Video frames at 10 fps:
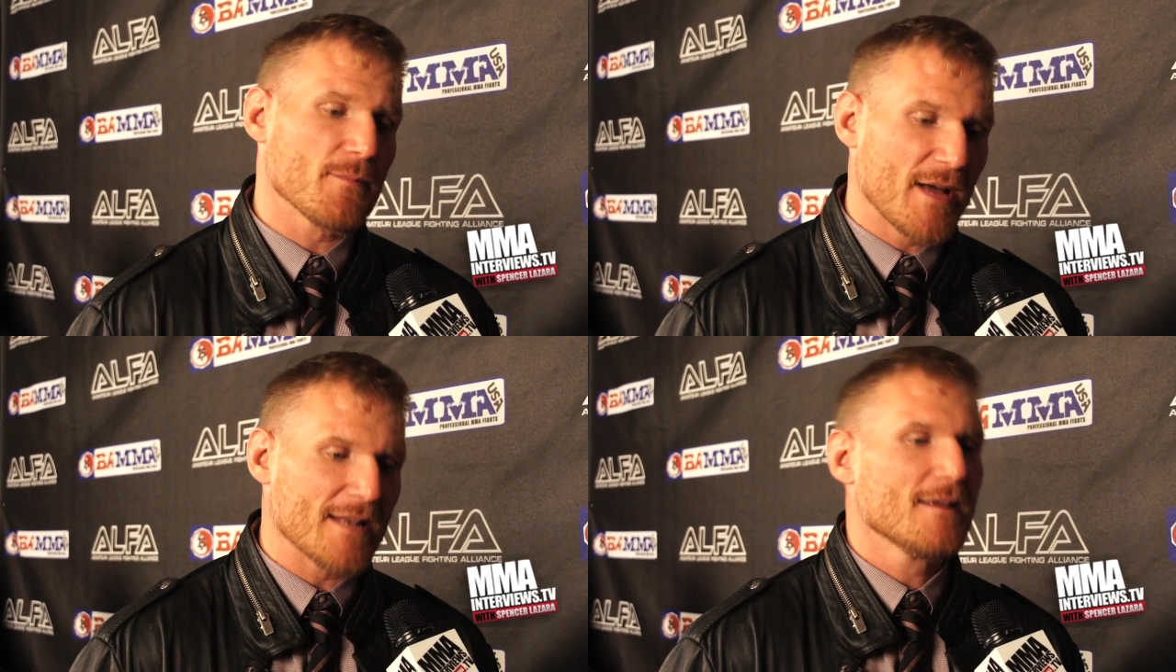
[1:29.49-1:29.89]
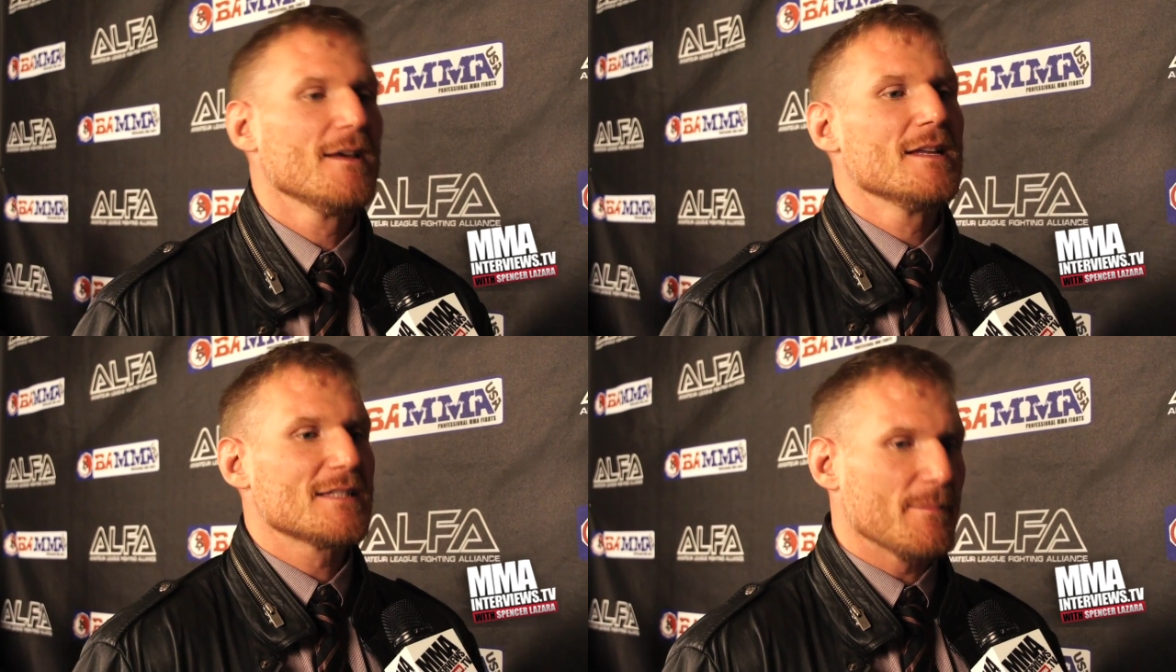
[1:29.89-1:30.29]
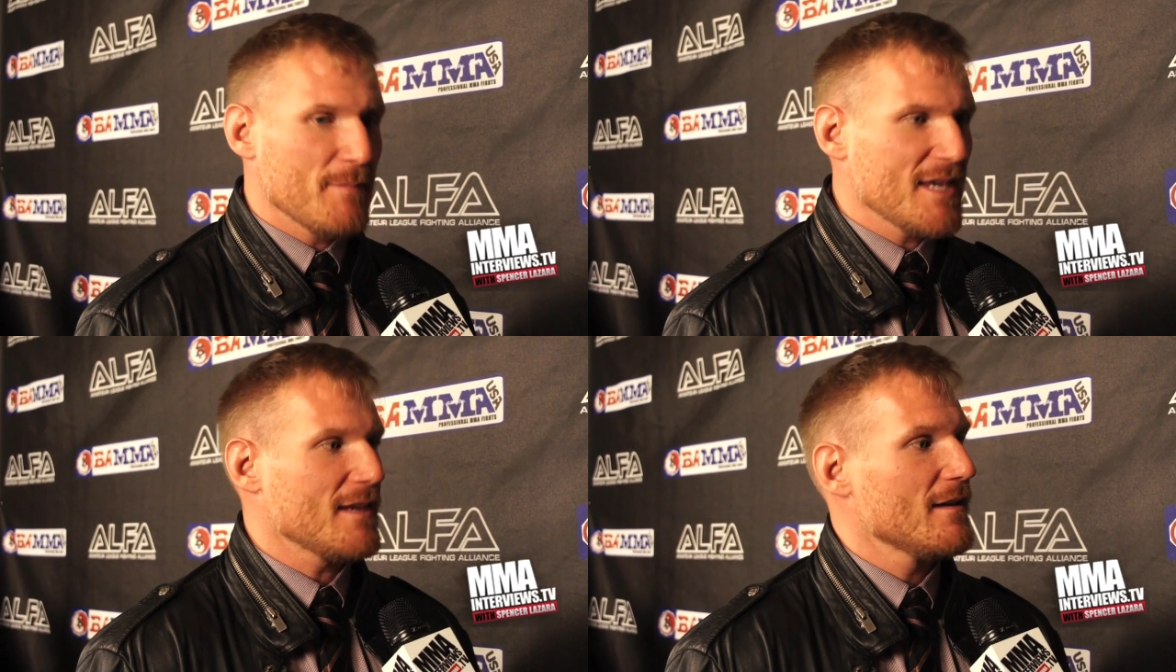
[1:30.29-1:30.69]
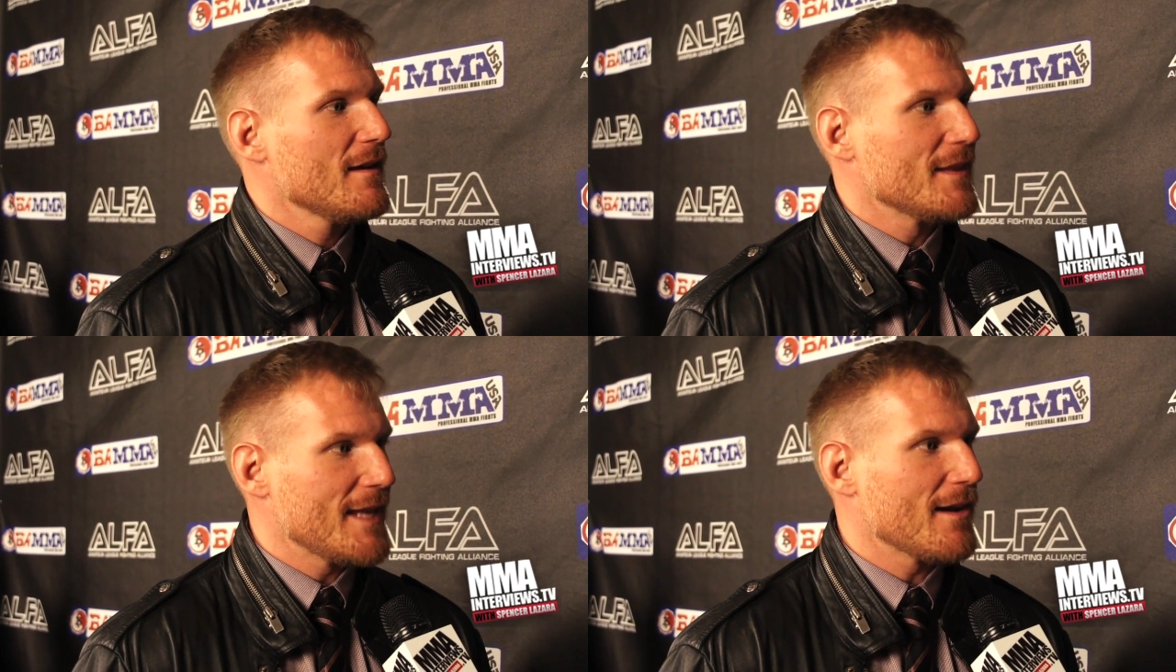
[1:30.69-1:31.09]
But to me,
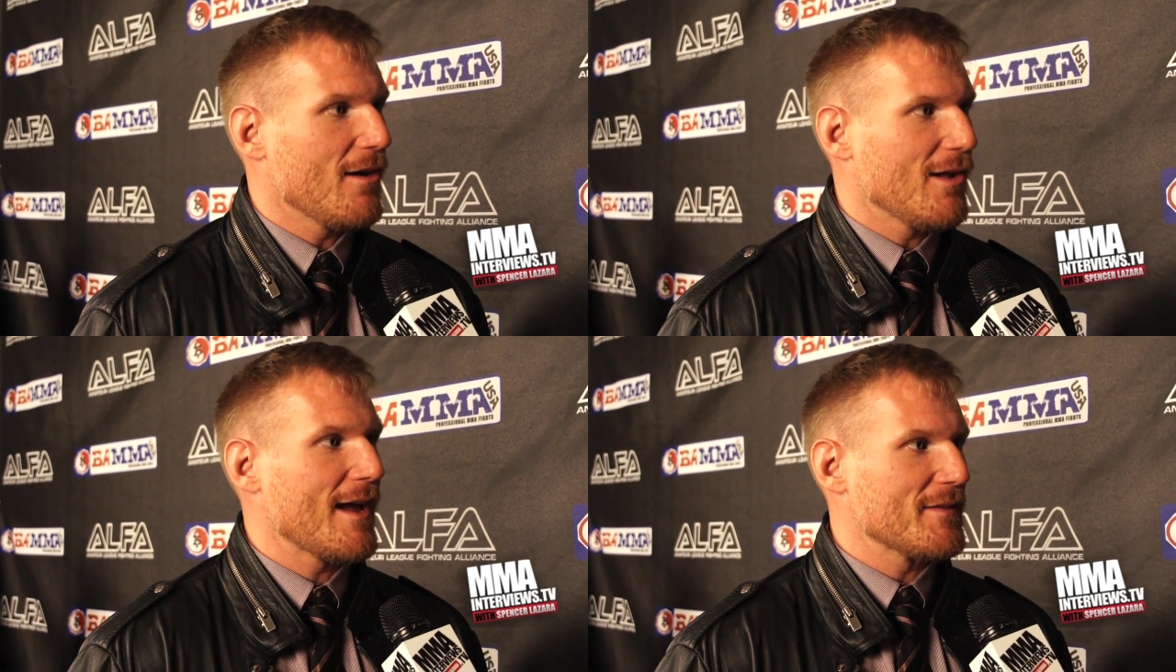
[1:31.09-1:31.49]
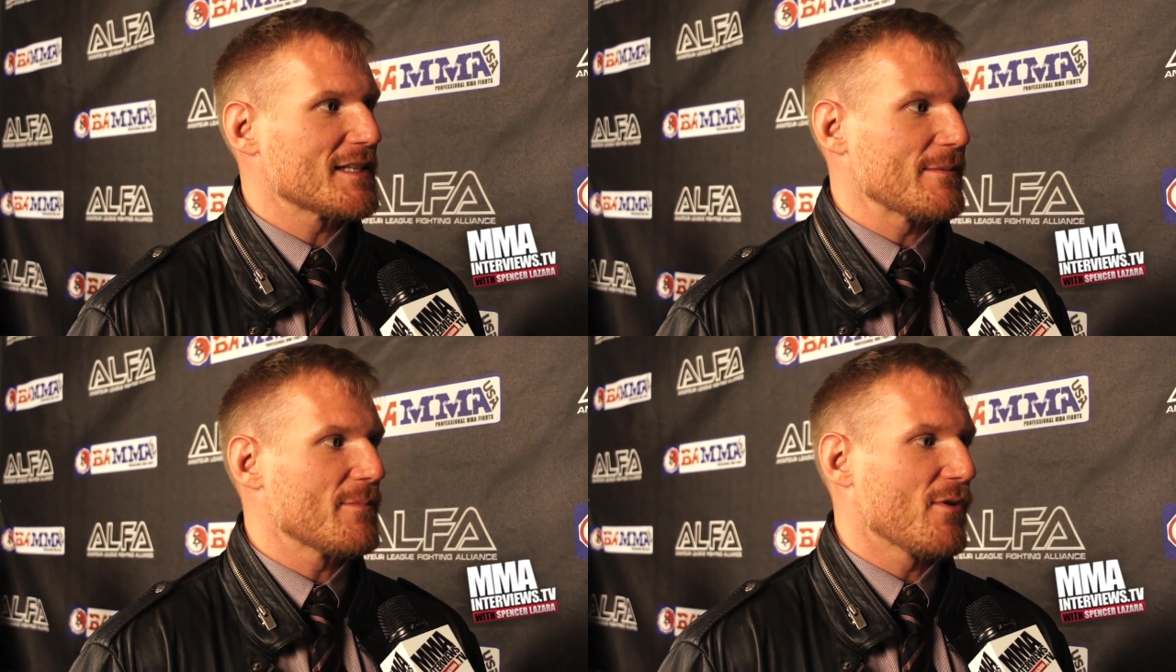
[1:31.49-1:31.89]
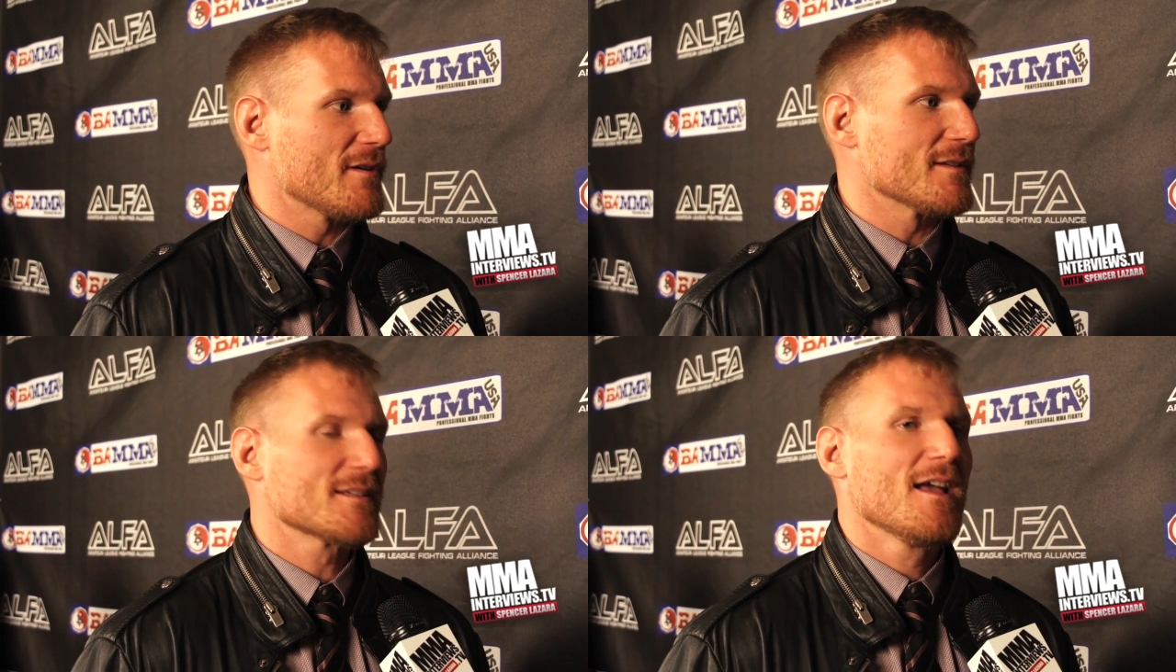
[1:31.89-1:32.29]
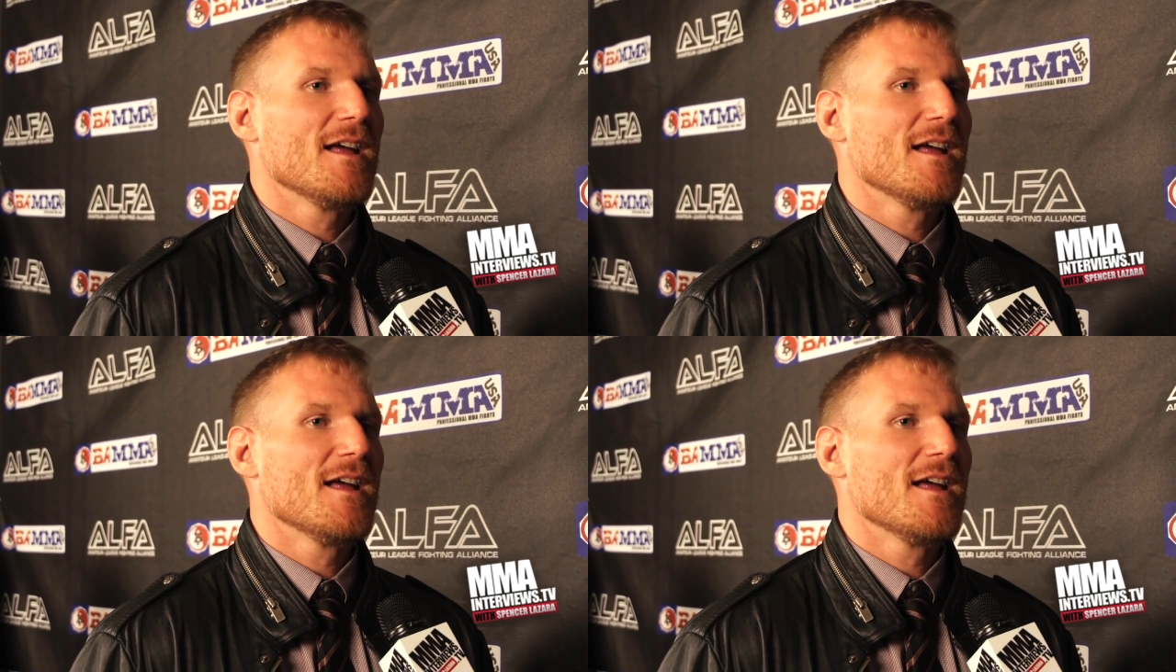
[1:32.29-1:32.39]
they all have the same importance.